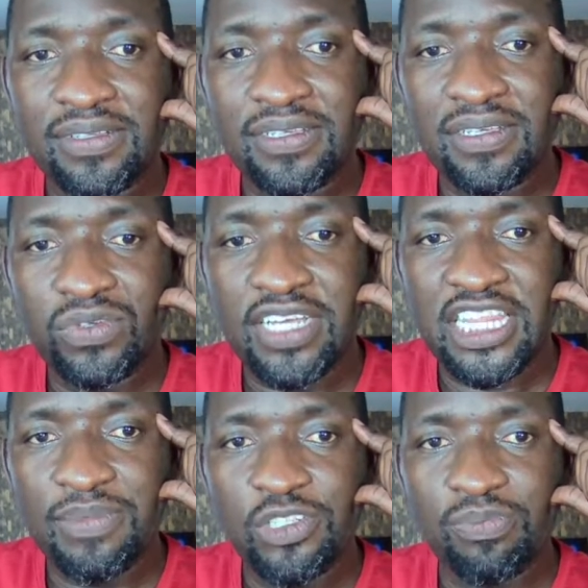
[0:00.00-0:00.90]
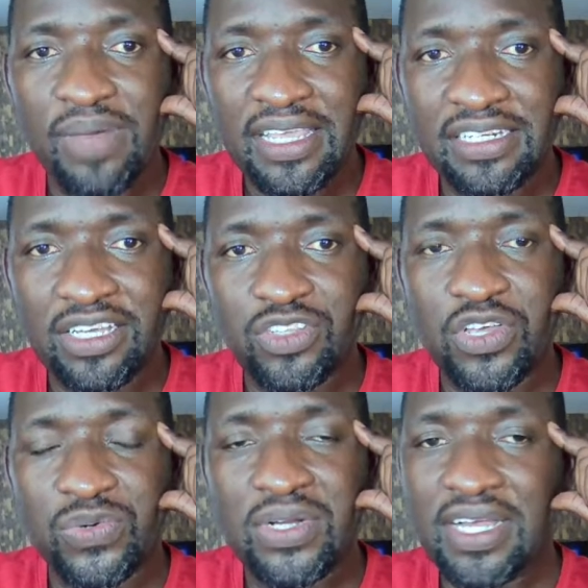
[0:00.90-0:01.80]
you take the bishop back, he takes your
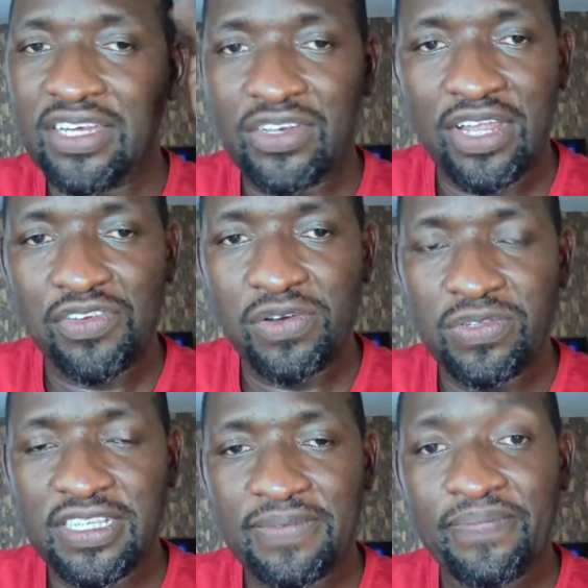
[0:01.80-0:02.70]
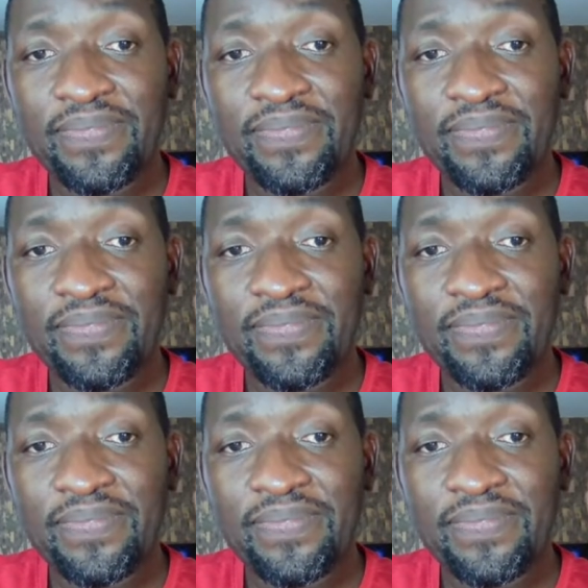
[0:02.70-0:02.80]
rook, and you're losing.